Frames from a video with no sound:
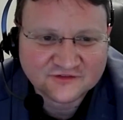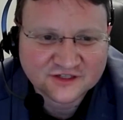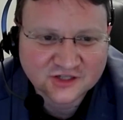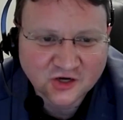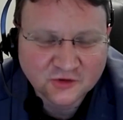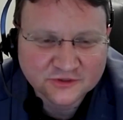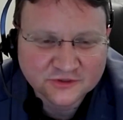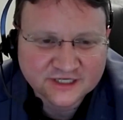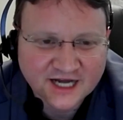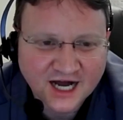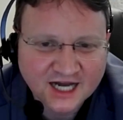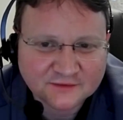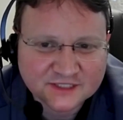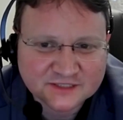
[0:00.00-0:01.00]
global
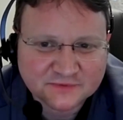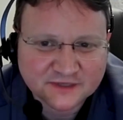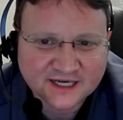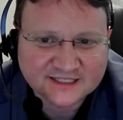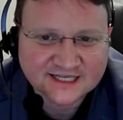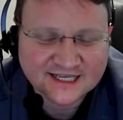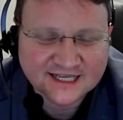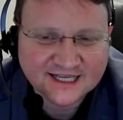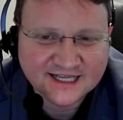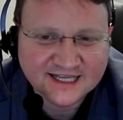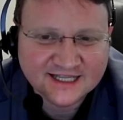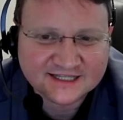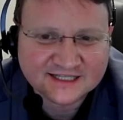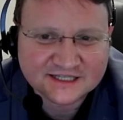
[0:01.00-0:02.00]
economies, because
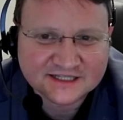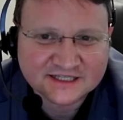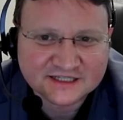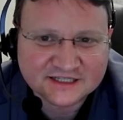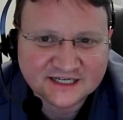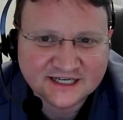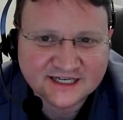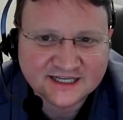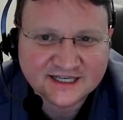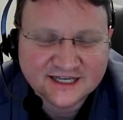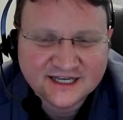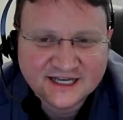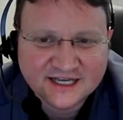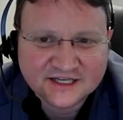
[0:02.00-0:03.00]

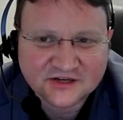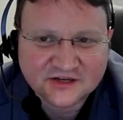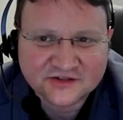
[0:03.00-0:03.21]
you know,